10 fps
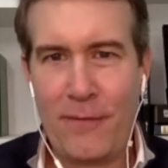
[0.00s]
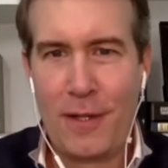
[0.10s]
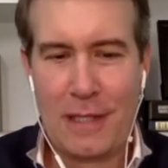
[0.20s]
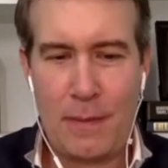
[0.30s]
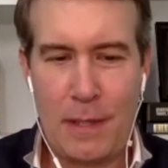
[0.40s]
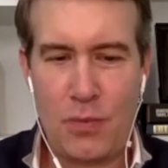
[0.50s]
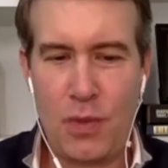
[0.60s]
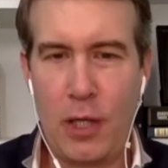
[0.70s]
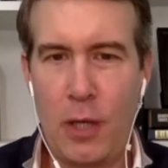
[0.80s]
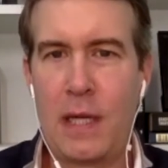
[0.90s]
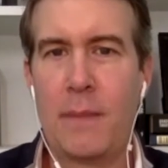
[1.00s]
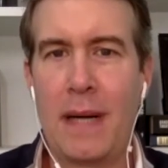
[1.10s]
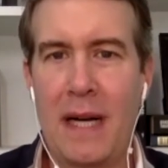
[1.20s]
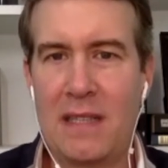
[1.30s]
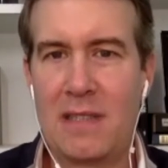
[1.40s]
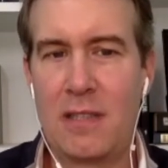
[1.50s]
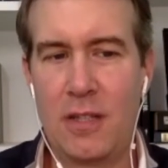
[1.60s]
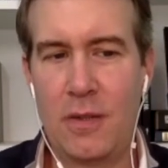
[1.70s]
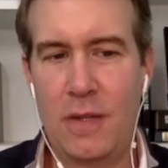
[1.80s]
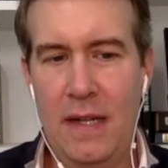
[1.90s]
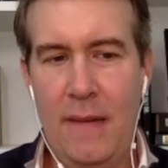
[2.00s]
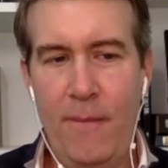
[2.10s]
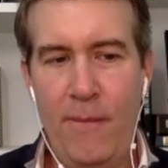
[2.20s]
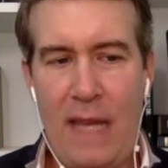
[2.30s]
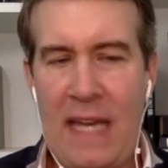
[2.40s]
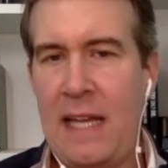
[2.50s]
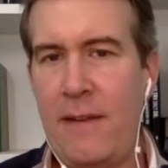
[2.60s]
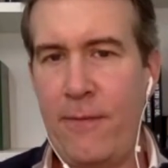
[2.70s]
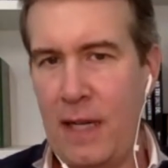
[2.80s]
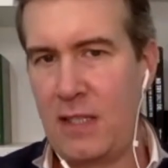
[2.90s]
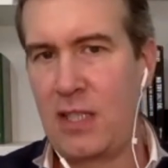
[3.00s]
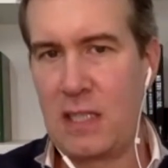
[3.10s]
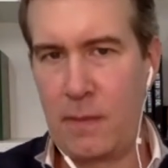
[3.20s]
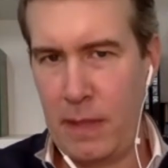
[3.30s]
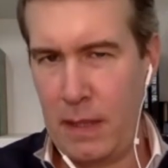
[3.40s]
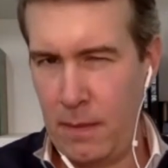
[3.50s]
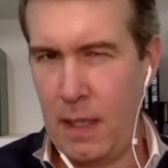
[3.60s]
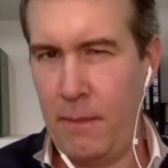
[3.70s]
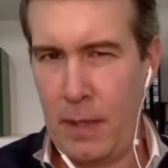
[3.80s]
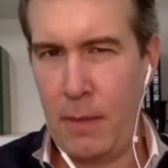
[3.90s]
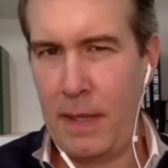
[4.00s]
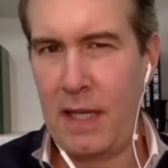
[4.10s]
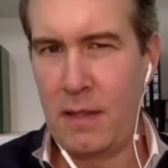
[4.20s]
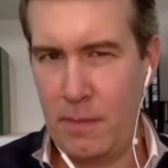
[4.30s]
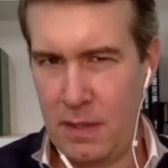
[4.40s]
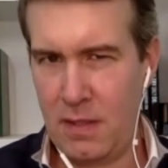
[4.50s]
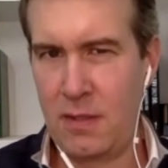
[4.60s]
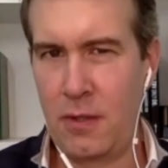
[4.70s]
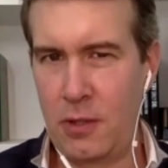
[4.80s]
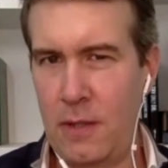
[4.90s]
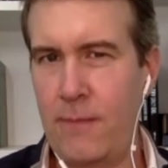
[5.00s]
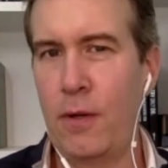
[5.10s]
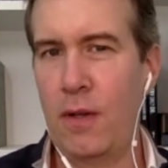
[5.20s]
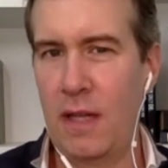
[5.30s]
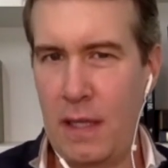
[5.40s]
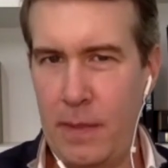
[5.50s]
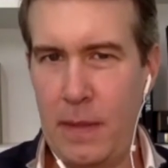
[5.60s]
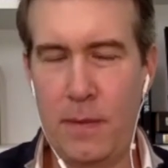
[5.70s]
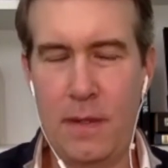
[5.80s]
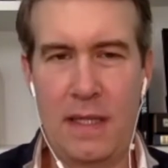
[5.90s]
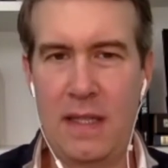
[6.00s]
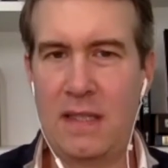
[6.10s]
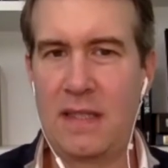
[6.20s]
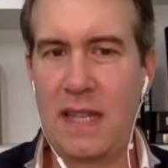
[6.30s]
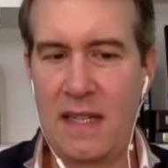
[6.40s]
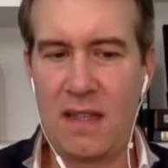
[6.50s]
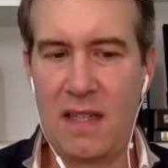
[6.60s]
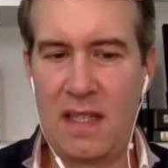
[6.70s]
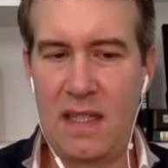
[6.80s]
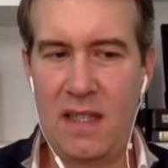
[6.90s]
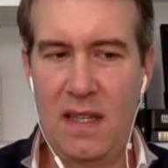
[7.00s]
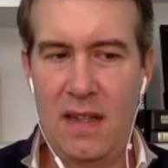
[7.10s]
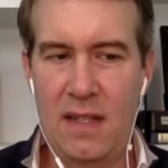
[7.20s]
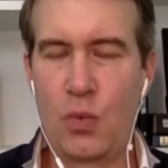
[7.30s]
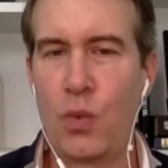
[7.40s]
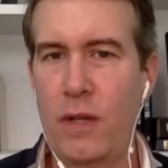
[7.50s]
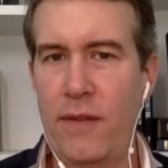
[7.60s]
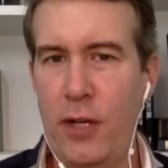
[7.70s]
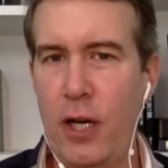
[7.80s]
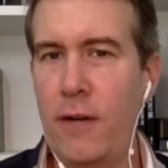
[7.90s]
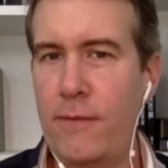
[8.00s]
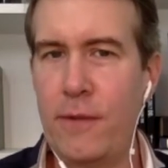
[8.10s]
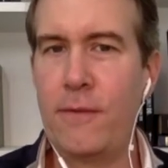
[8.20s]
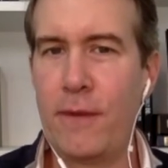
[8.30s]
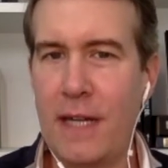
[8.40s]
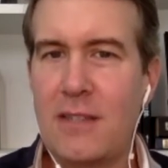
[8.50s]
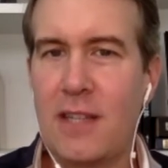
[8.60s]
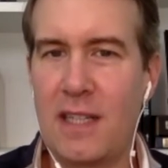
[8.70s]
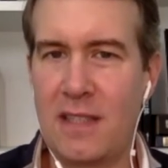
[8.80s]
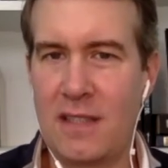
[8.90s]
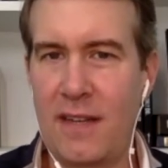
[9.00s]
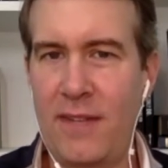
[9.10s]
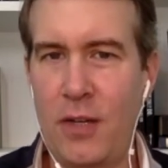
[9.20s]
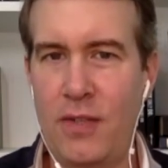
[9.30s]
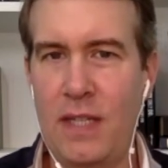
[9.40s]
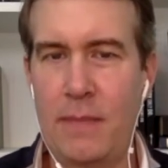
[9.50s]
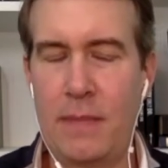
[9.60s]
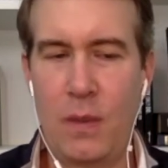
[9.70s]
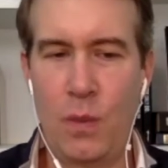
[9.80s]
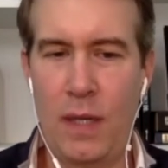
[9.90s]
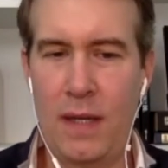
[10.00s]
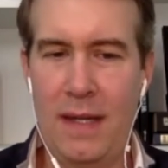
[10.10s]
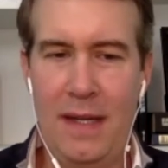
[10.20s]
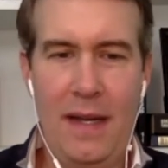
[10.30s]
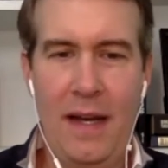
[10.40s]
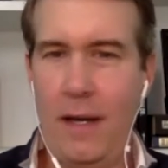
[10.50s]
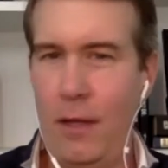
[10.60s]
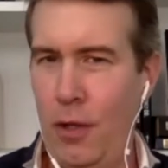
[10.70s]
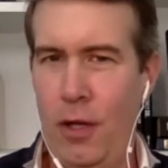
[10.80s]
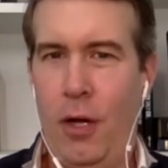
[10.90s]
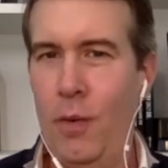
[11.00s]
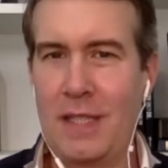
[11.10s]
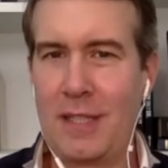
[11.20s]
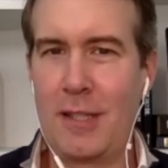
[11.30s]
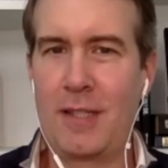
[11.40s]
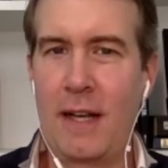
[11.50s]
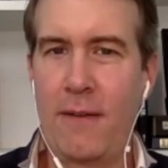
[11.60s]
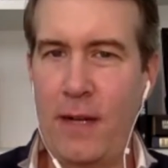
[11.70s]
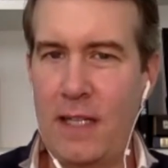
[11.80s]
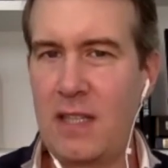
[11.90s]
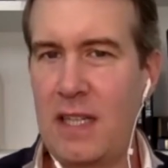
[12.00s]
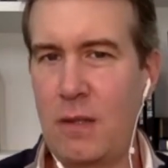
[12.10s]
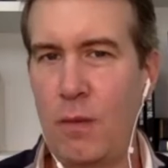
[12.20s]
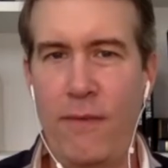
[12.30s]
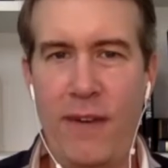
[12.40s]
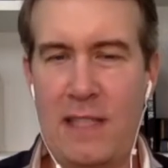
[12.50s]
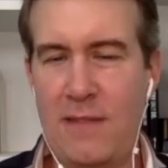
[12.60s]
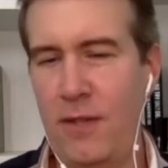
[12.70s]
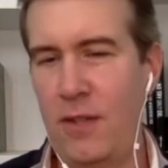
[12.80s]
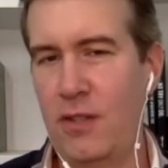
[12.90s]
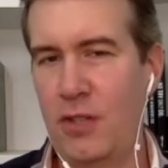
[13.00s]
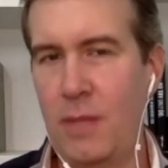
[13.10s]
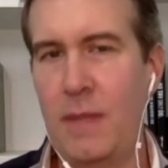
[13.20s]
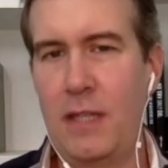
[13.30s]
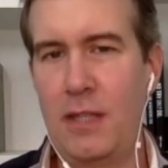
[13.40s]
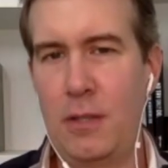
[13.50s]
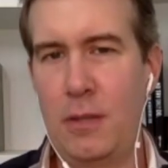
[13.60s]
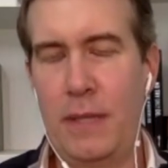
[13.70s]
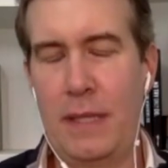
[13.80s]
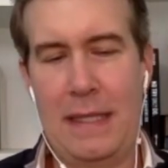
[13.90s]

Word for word: experience, really opening up my eyes to A, franchising being a better path to business ownership for a lot of people. And then secondly, this world of non-food franchising, as I've now dubbed it, where I'd always associate a franchising with fast food, as so many do, but